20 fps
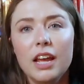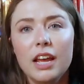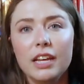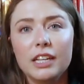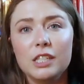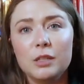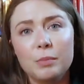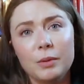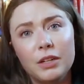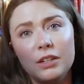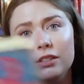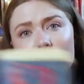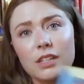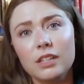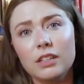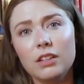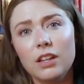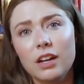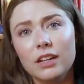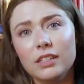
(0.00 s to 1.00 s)

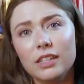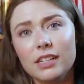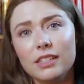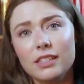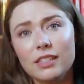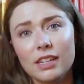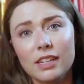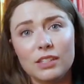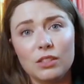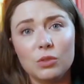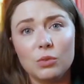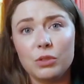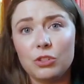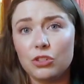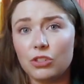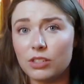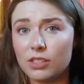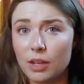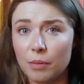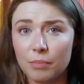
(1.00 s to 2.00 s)
experiencing long distance,
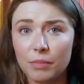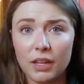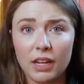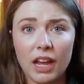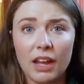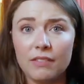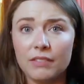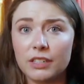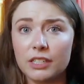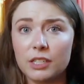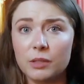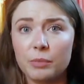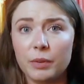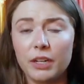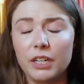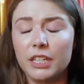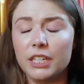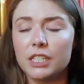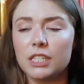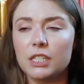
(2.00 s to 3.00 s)
which is something I've
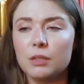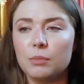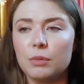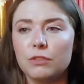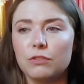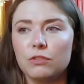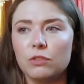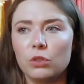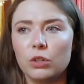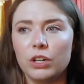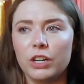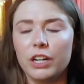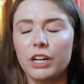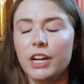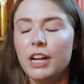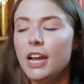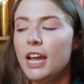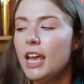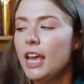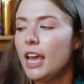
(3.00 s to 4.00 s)
experienced before
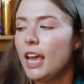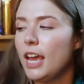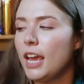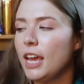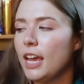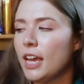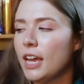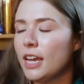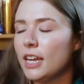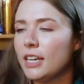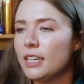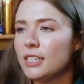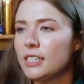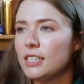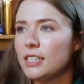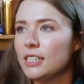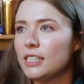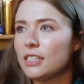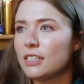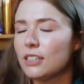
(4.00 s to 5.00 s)

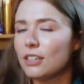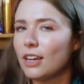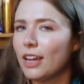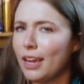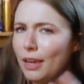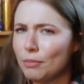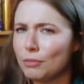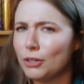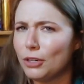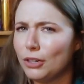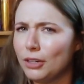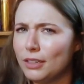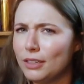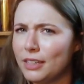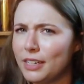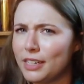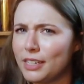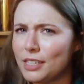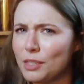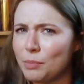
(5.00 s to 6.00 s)
and am
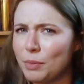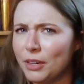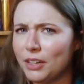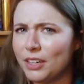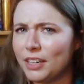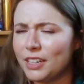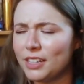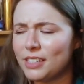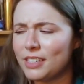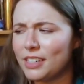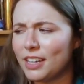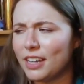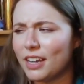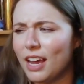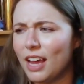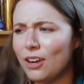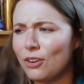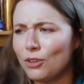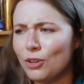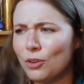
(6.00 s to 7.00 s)
currently experiencing.
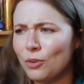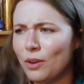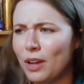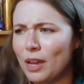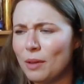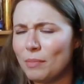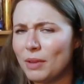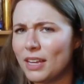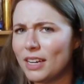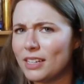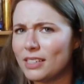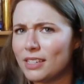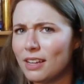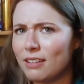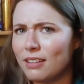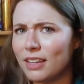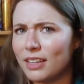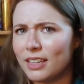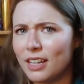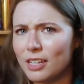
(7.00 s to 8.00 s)
I don't know why I made it
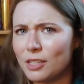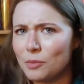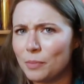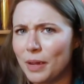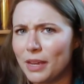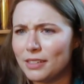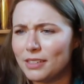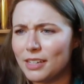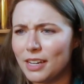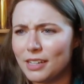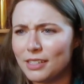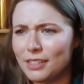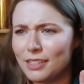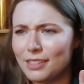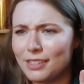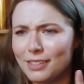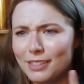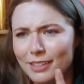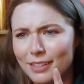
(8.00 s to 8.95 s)
sound like that's past tense.